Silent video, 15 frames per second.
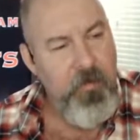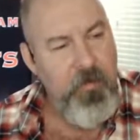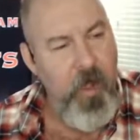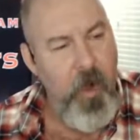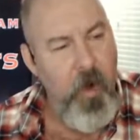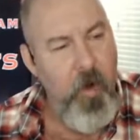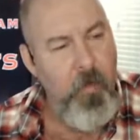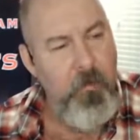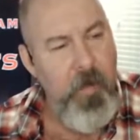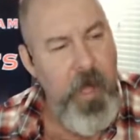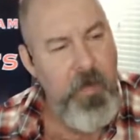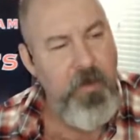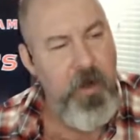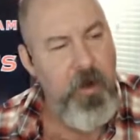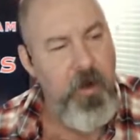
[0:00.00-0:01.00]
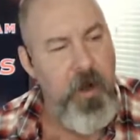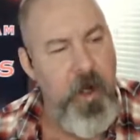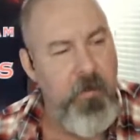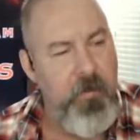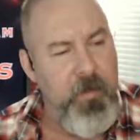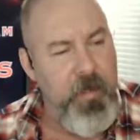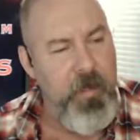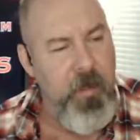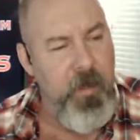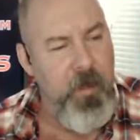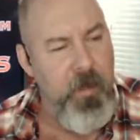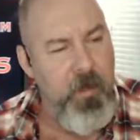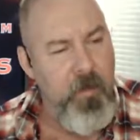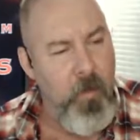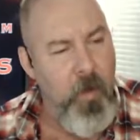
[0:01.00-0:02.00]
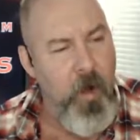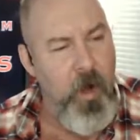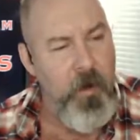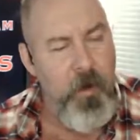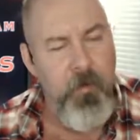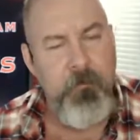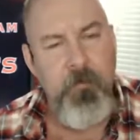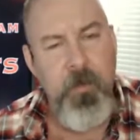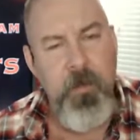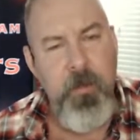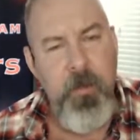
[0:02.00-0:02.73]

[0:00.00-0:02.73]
So I turned on the water